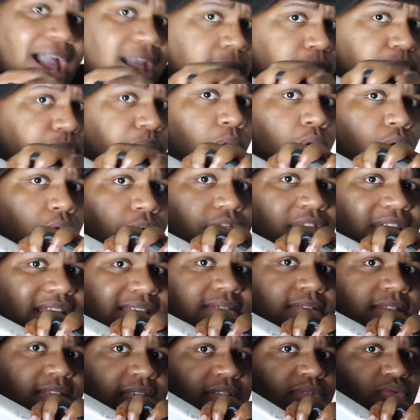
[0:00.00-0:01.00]
I can pull
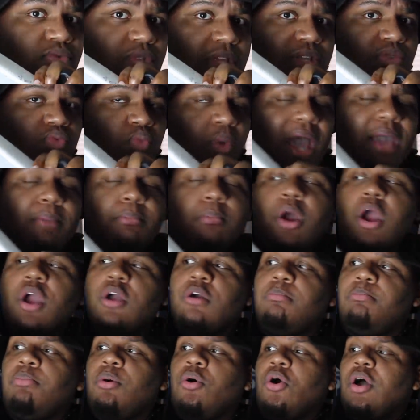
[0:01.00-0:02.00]
this this this white
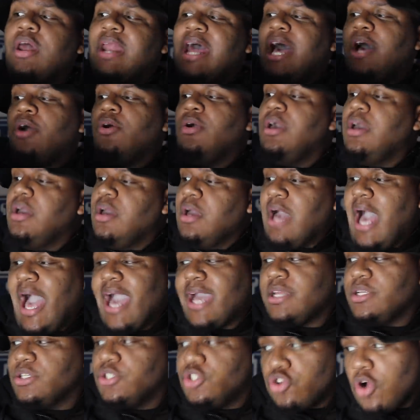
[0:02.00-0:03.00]
marker board out.
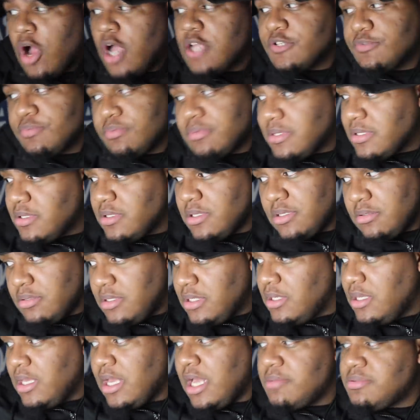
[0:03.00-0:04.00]
I can draw some, you
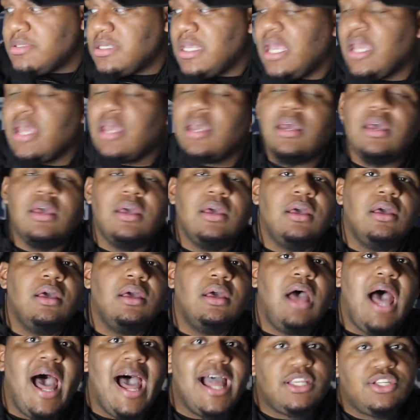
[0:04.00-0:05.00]
know what I'm saying?
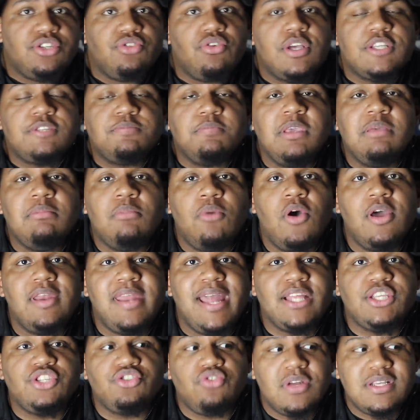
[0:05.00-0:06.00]
I trust me more
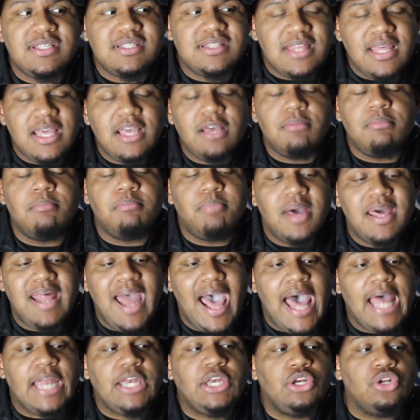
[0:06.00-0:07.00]
than I trust them,
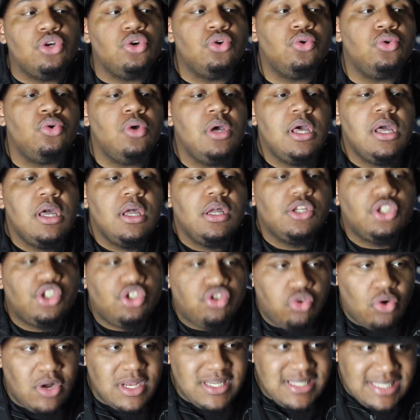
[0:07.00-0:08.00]
but I do
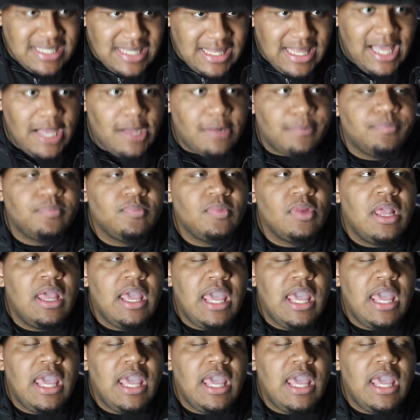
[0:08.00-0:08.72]
trust them.